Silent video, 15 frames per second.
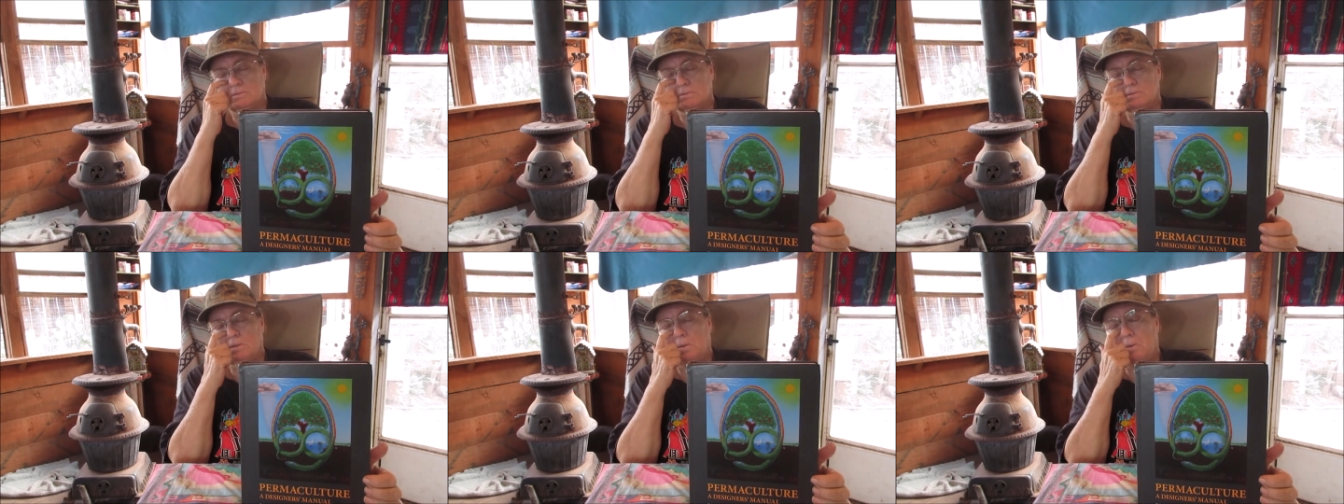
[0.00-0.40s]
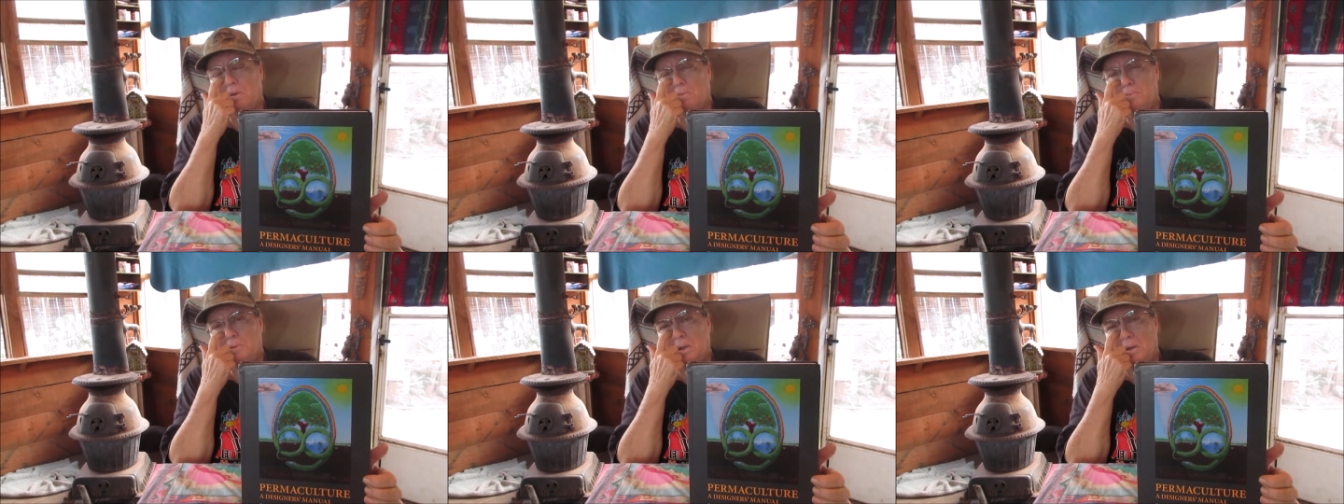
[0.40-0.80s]
So I
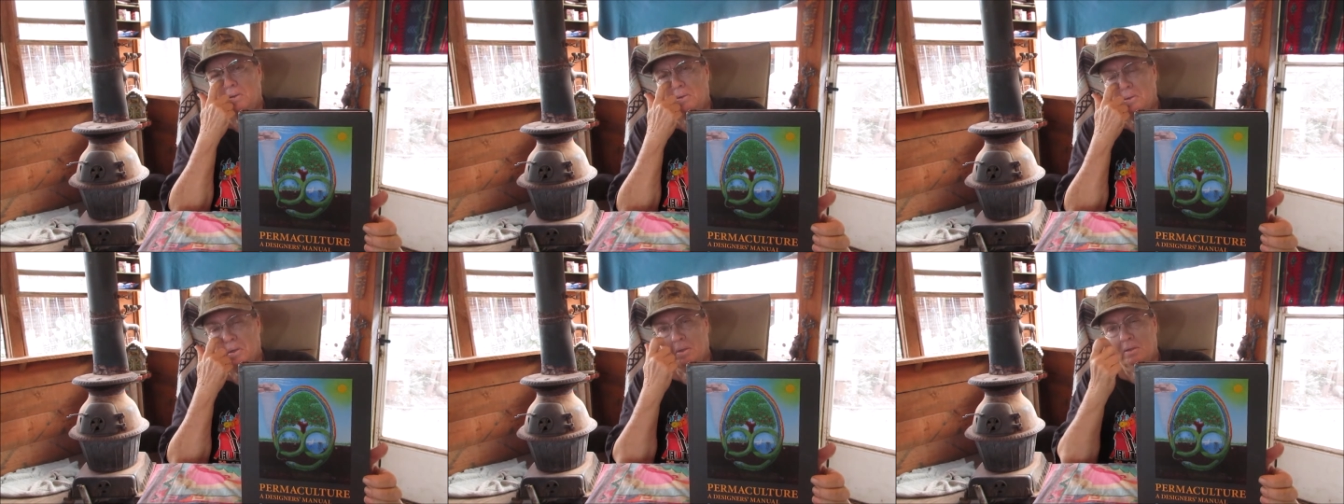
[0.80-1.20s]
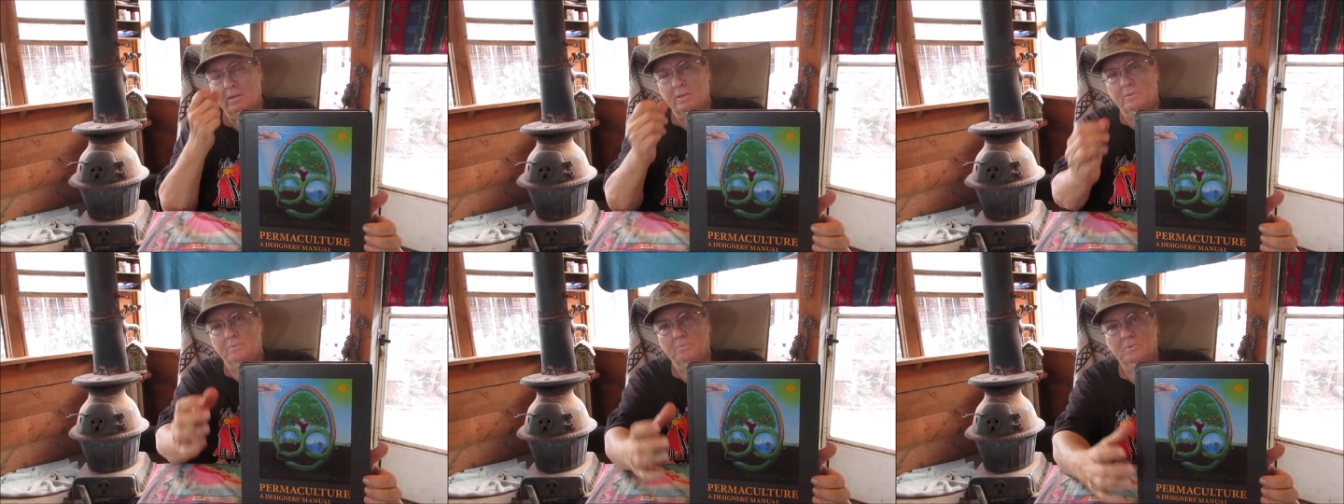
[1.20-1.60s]
hope y'all
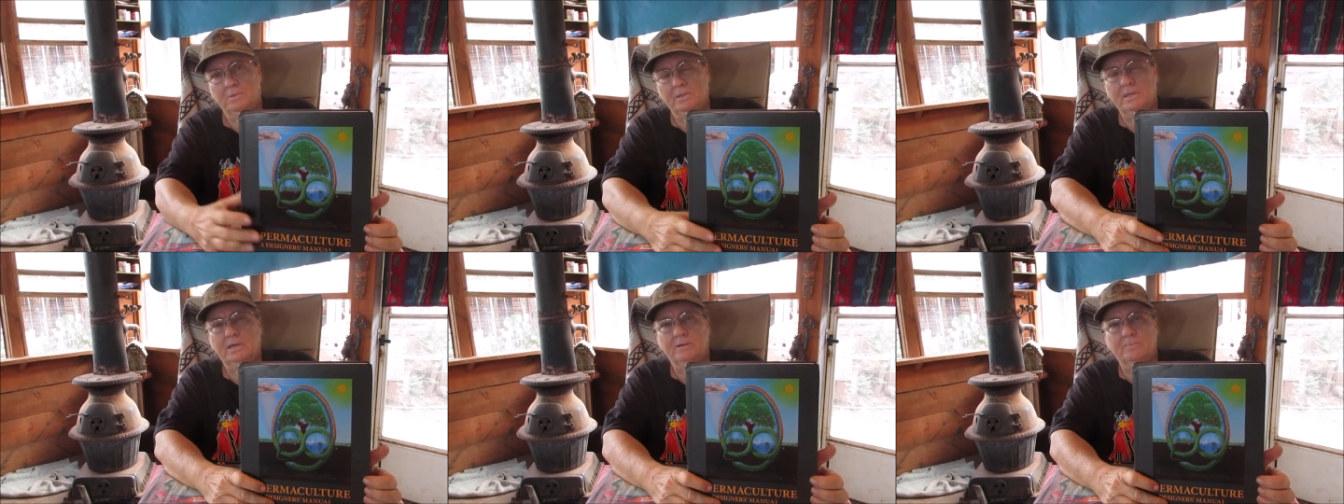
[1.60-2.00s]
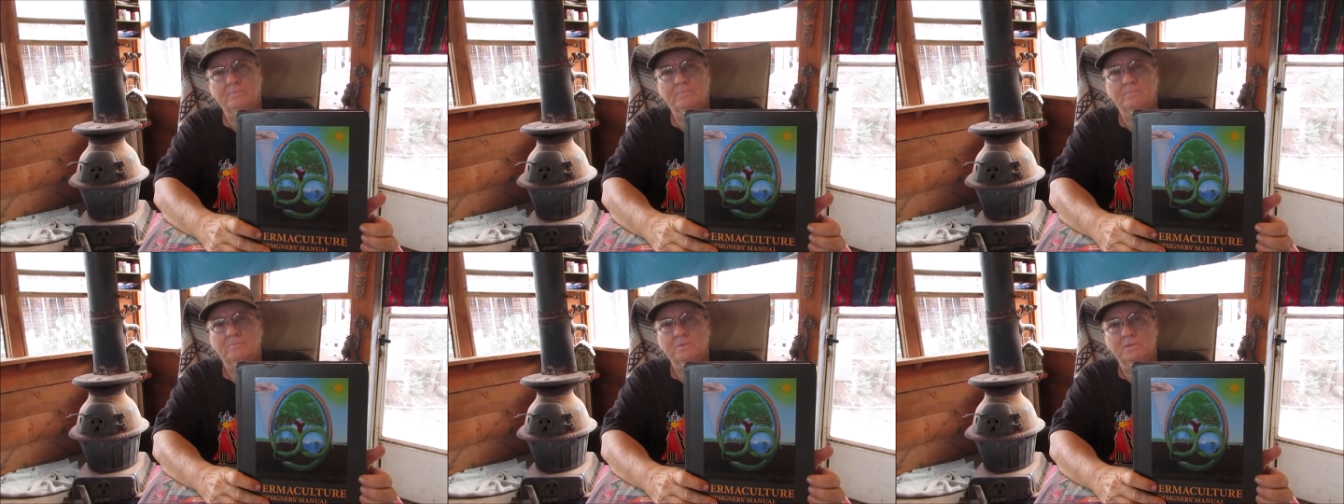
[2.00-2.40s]
will help
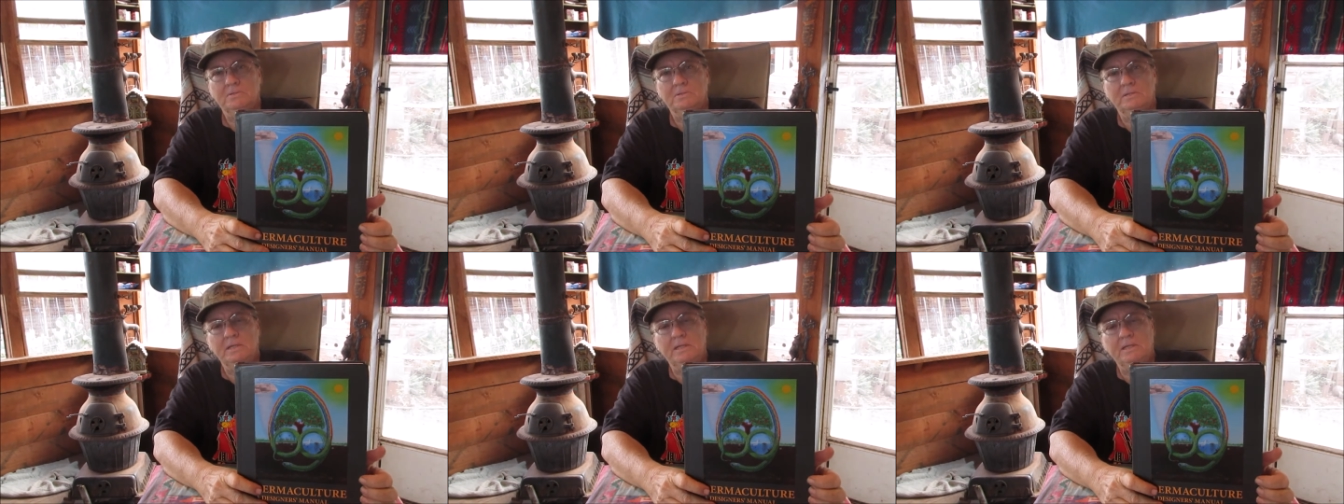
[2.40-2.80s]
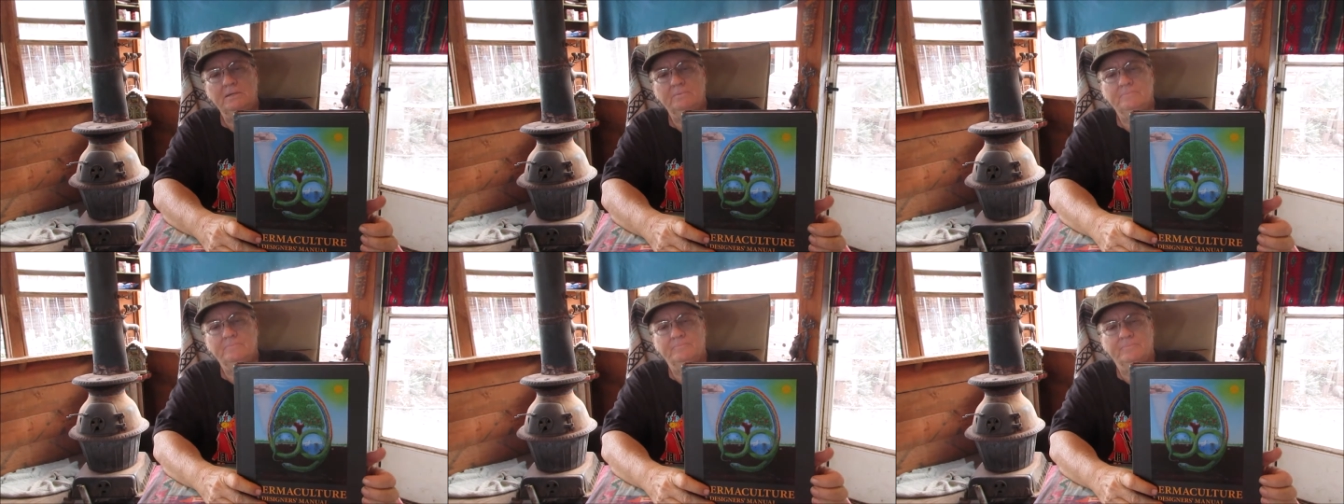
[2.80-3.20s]
re
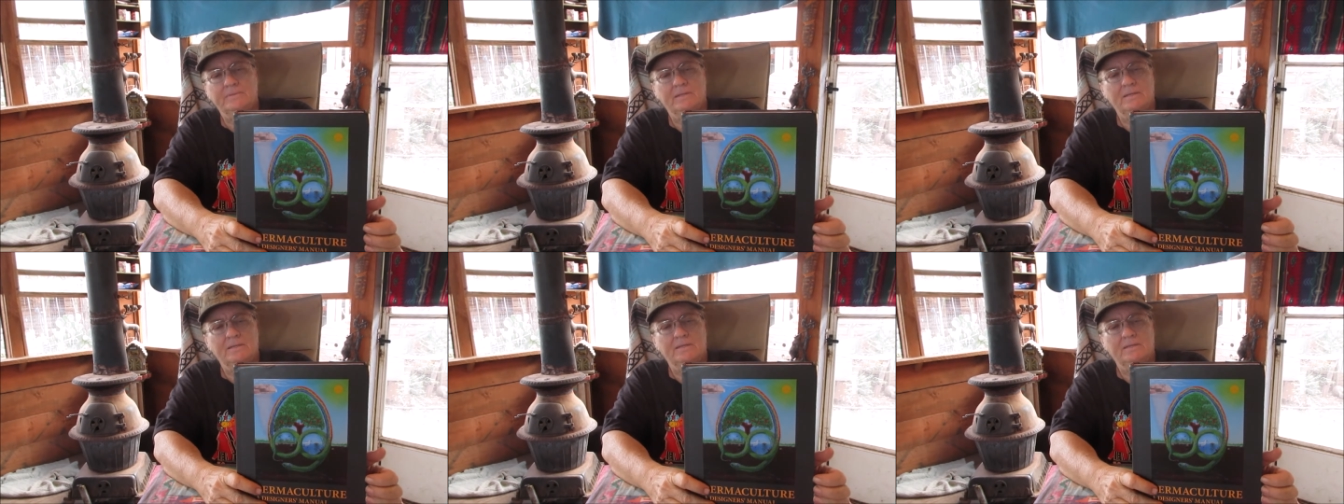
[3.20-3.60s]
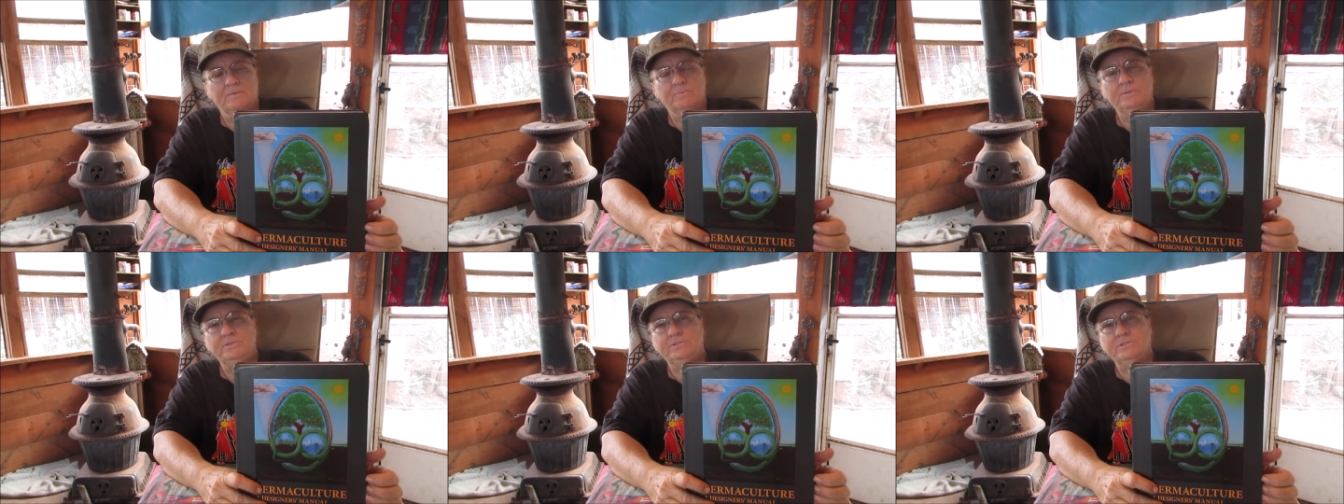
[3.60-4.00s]
him
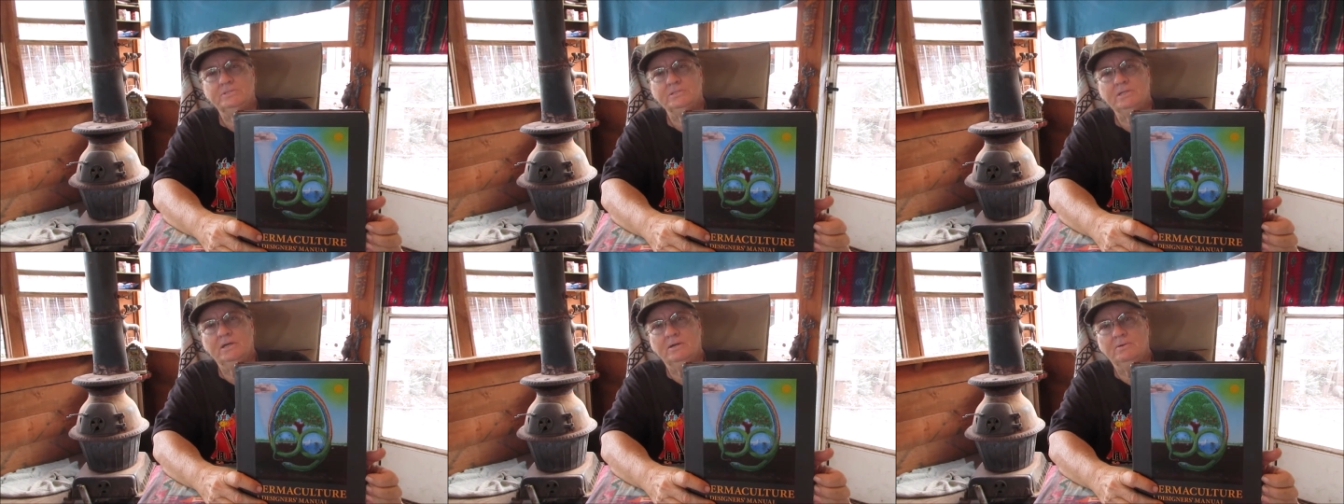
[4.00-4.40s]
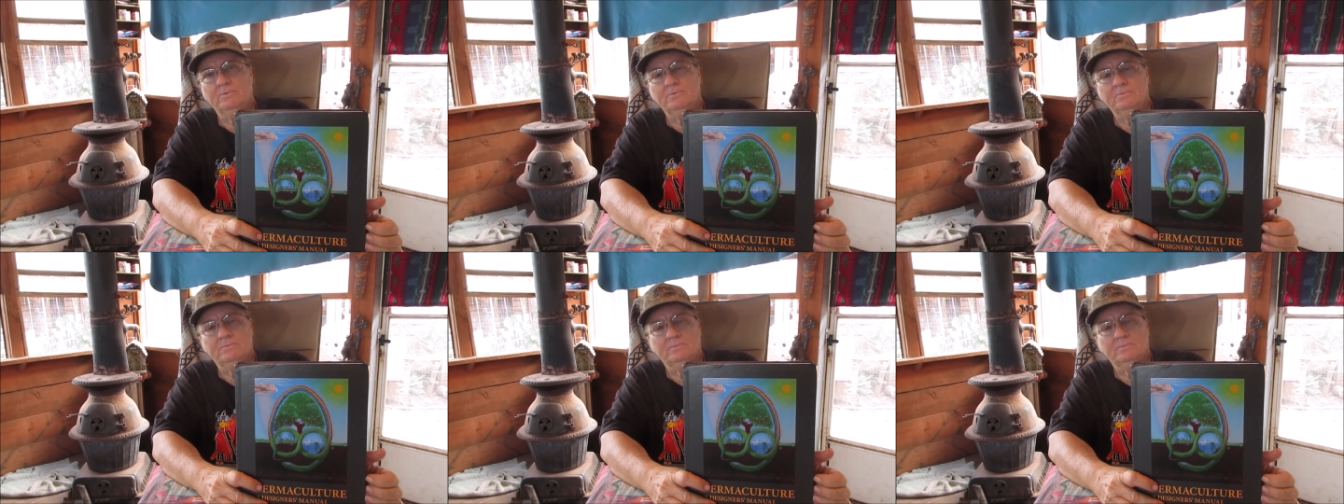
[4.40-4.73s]
reach his goal.